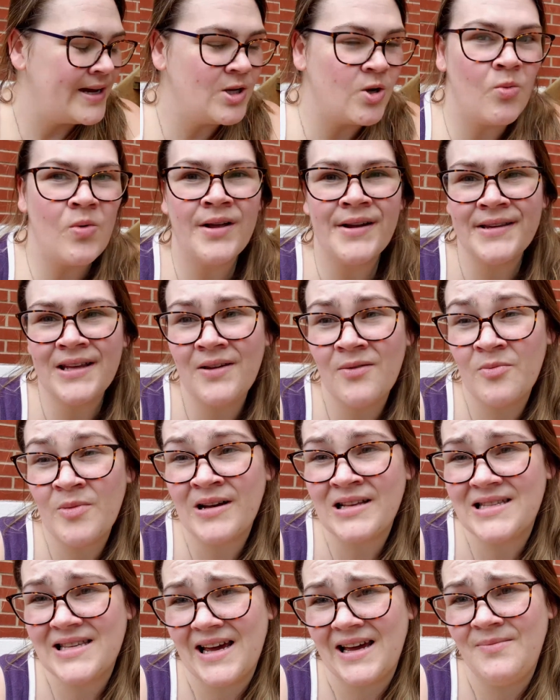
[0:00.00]
don't wanna leave him
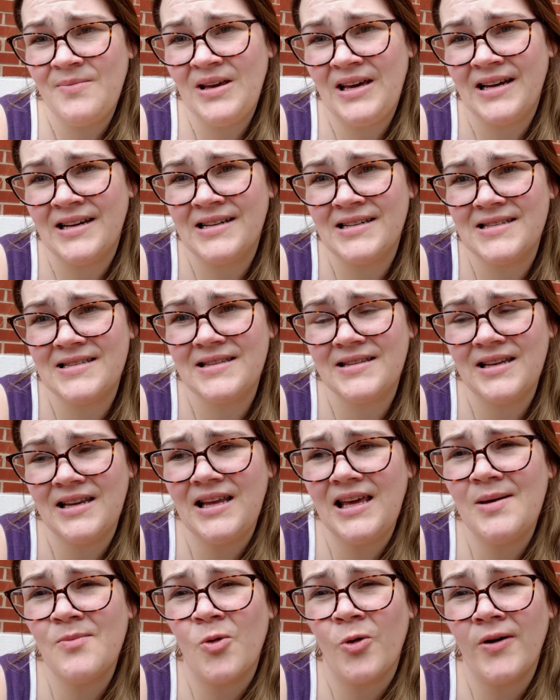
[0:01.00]
outside because the
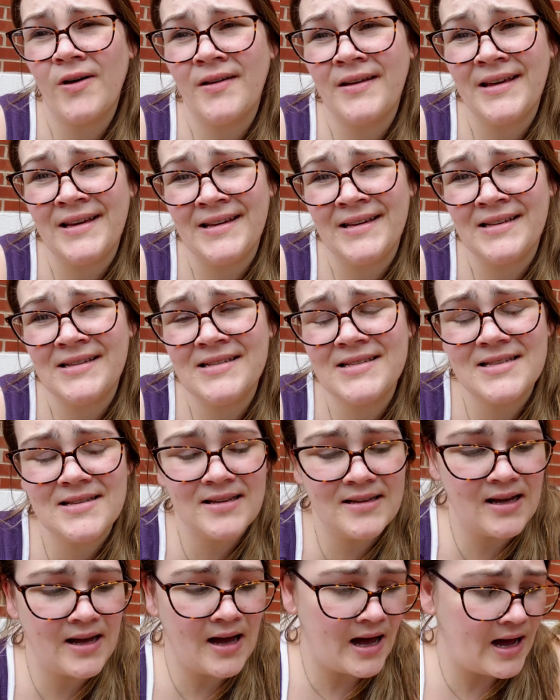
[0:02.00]
neem oil is
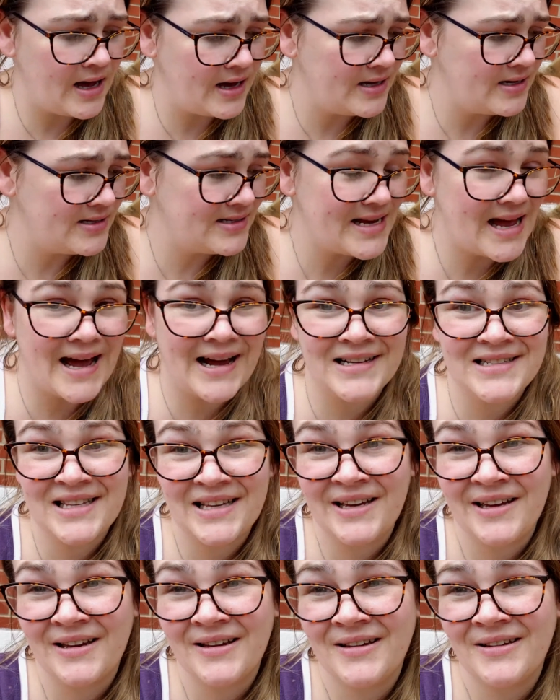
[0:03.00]

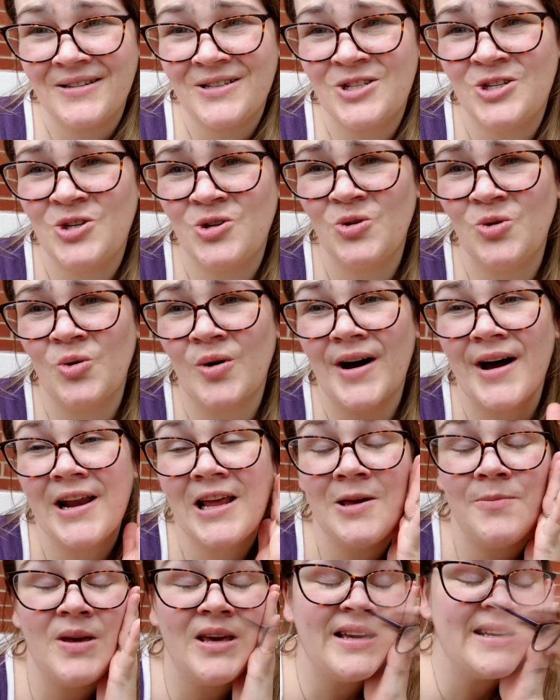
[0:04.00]
toxic to
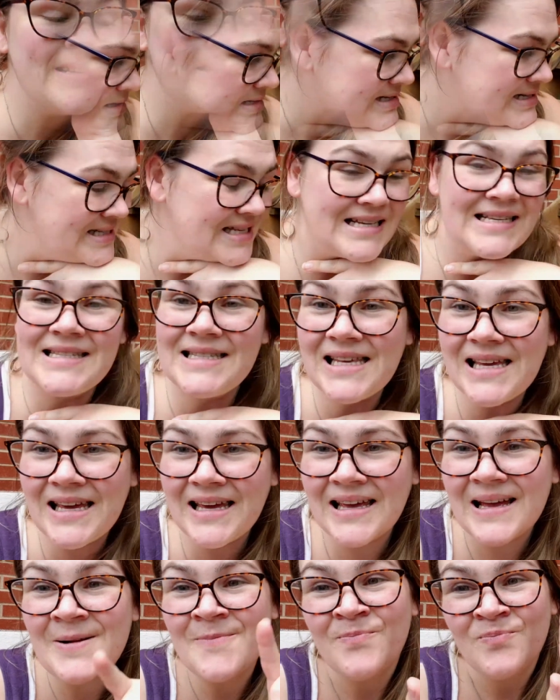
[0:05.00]
honeybees, because I
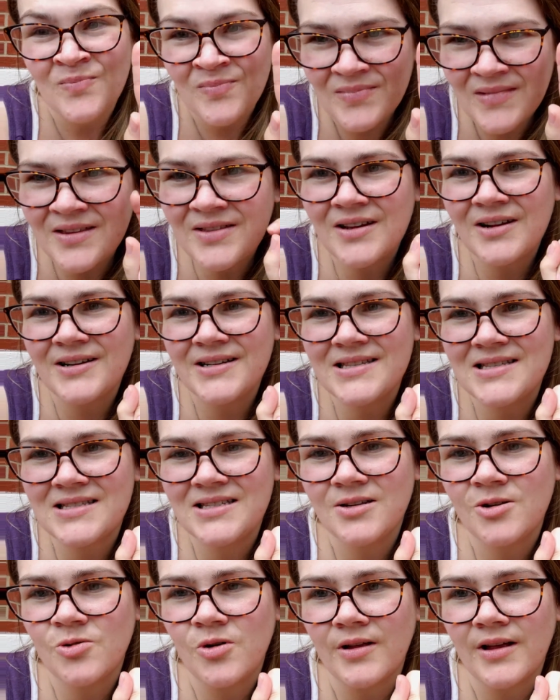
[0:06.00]
see that there is
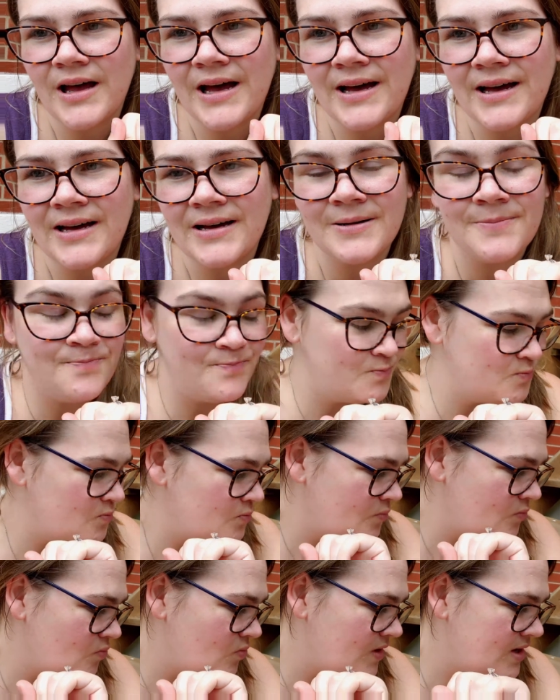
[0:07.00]
still
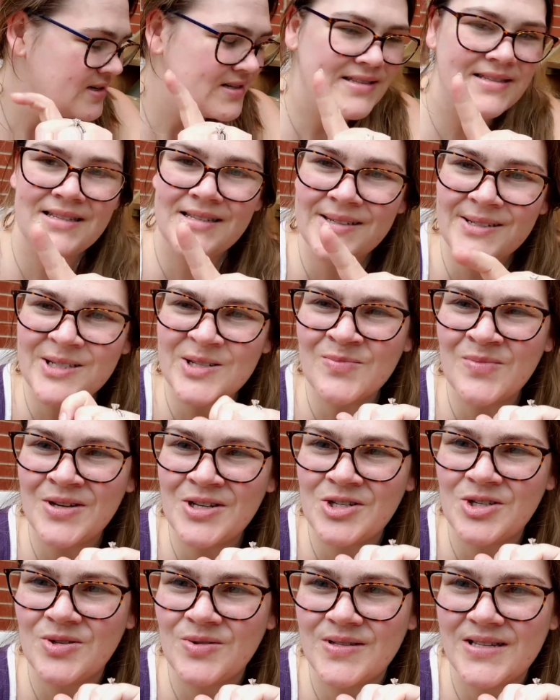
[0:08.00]
some
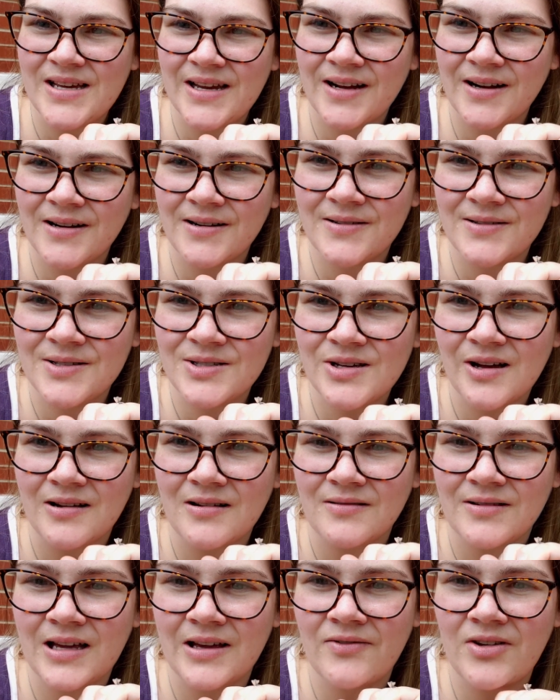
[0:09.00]
issues here. So
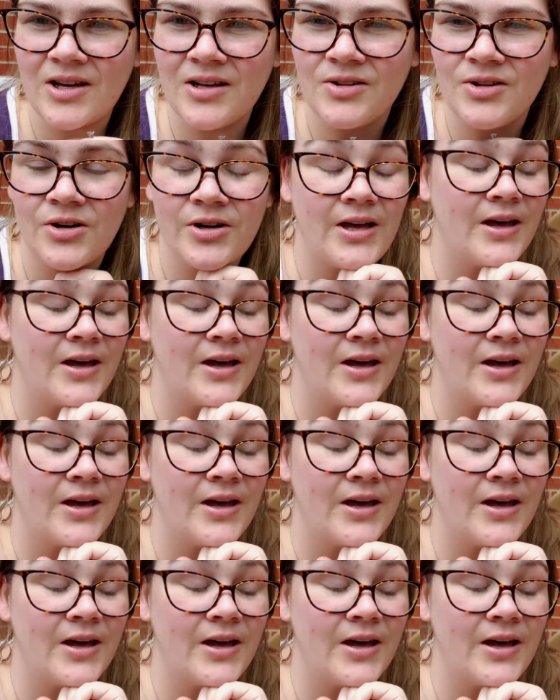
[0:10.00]
I'll give you a look